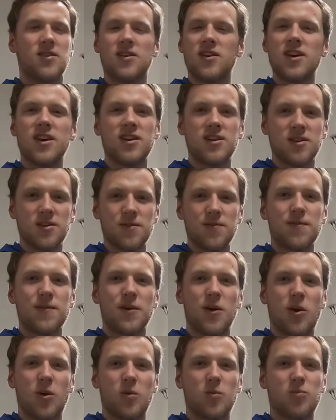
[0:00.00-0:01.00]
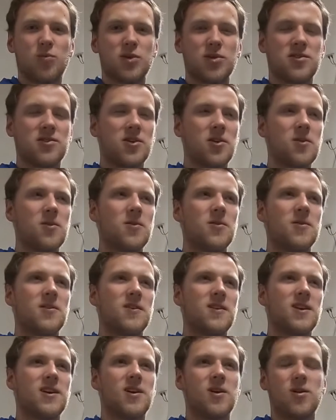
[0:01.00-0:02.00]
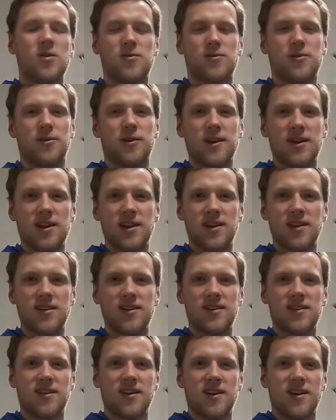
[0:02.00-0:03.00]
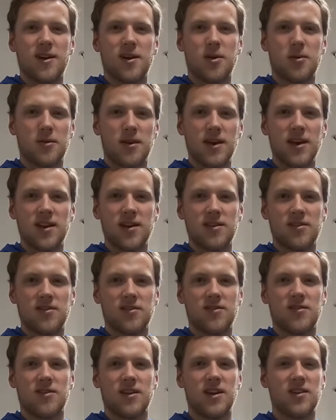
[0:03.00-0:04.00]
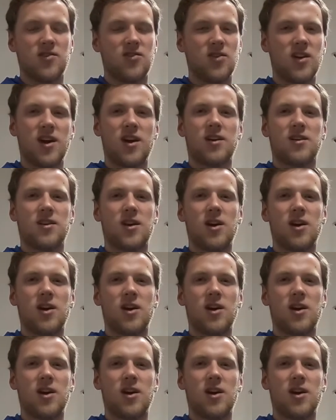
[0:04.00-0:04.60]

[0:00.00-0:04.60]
eat your fill, but don't overeat. Okay? That's not